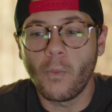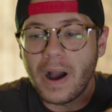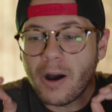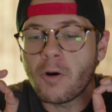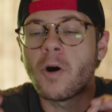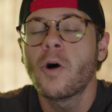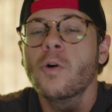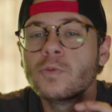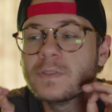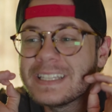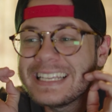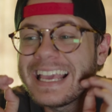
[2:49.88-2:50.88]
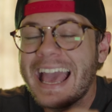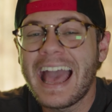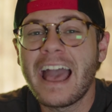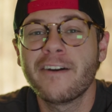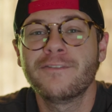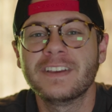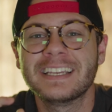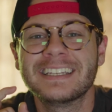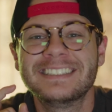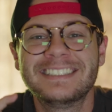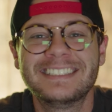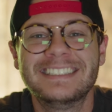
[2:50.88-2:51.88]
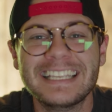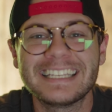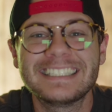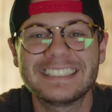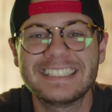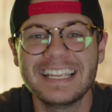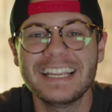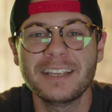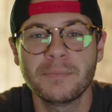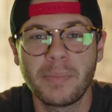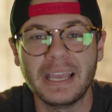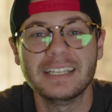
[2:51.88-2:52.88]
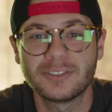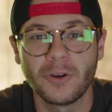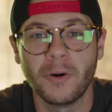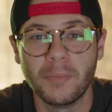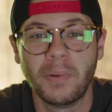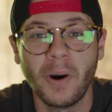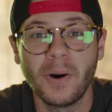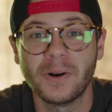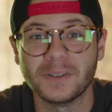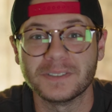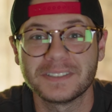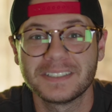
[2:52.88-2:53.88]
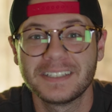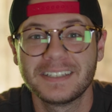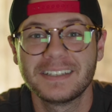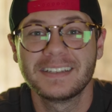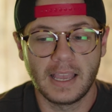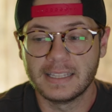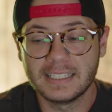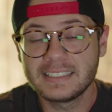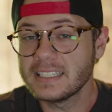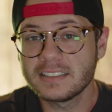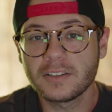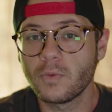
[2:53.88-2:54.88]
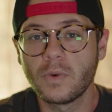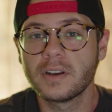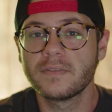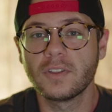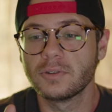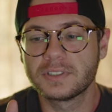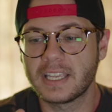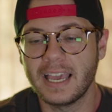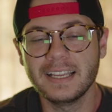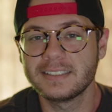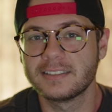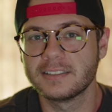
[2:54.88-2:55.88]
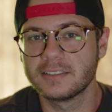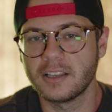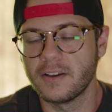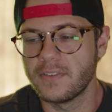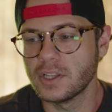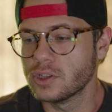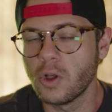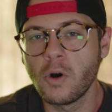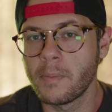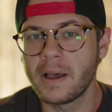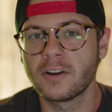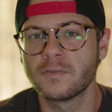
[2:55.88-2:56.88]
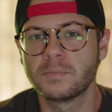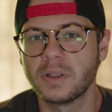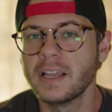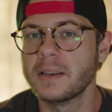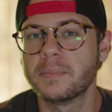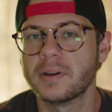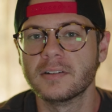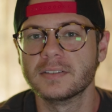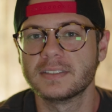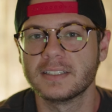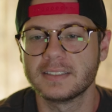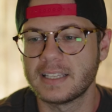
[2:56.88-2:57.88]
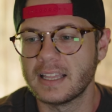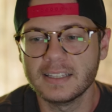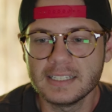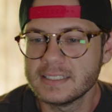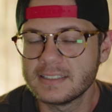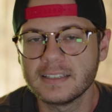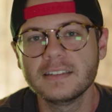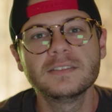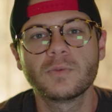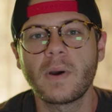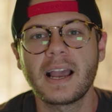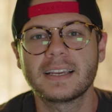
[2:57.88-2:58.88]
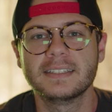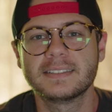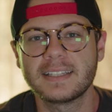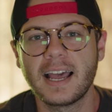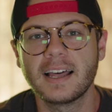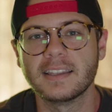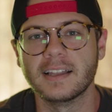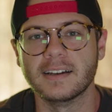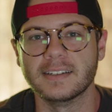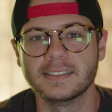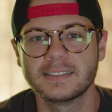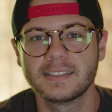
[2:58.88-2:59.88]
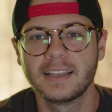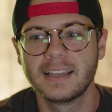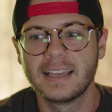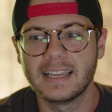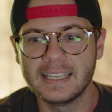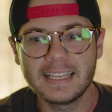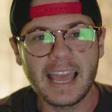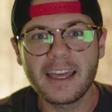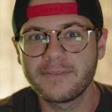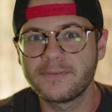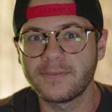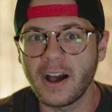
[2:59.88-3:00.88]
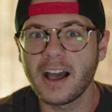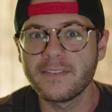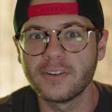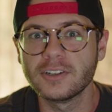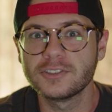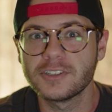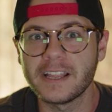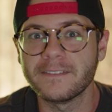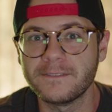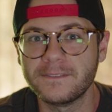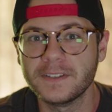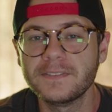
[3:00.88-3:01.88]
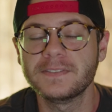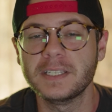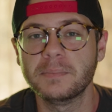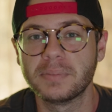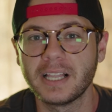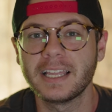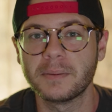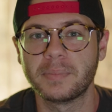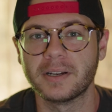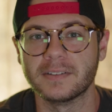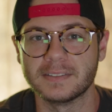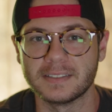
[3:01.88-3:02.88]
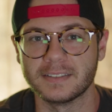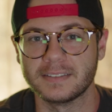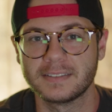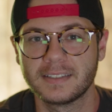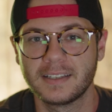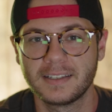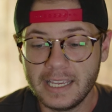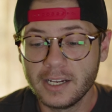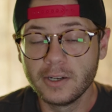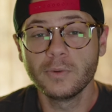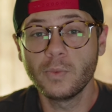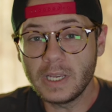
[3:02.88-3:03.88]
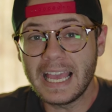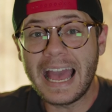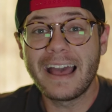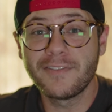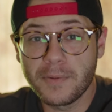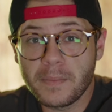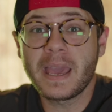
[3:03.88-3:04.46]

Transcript: while only having 16 base on balls. And this isn't one of those cases of a low amount of plate appearances that lead to these wacky stat lines. He had 550 plate appearances. Here we have a